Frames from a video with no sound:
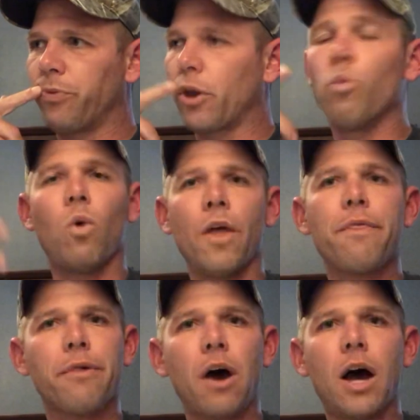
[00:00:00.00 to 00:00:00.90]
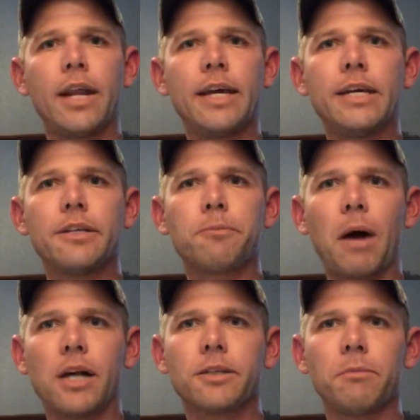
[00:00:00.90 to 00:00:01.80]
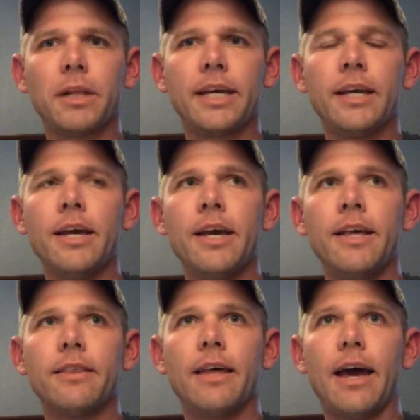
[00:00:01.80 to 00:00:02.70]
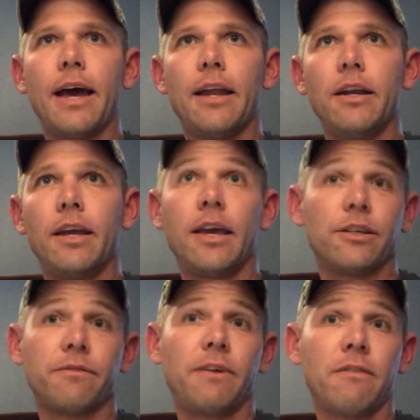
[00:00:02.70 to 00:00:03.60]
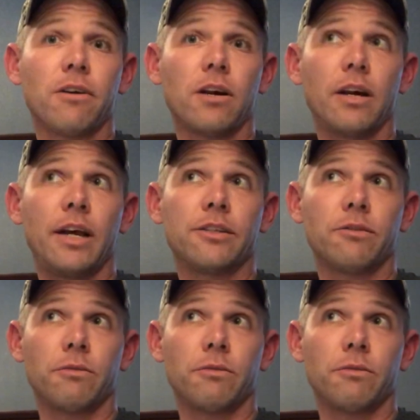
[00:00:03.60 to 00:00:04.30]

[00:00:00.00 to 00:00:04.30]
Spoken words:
One thought is possibly that his fever is a